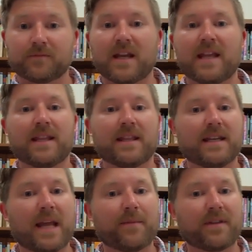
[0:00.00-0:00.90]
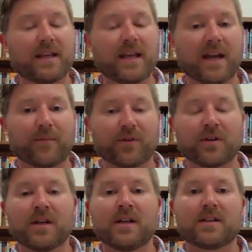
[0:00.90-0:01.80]
and then the name of the camper
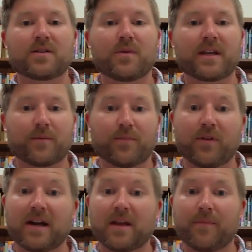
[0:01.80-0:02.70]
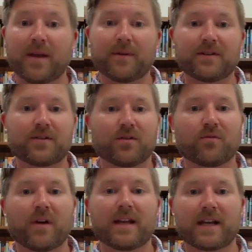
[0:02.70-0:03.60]
so we can apply that payment to the
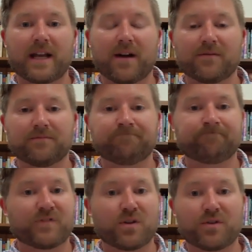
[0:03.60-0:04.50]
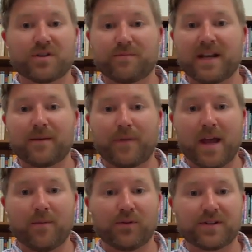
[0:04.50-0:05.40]
right account. So just make it
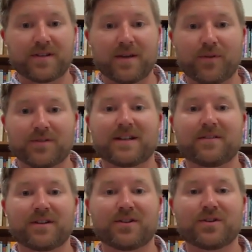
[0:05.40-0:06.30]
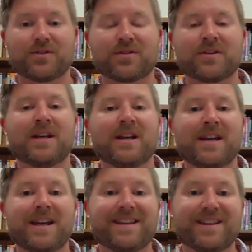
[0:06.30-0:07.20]
payable to St. Paul's Anglican Church
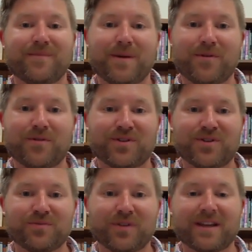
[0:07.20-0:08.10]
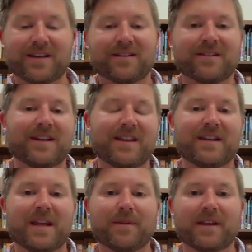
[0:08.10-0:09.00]
and then the memo Hume Lake and the
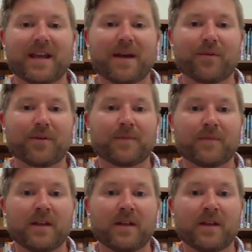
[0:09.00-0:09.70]
name of the camper.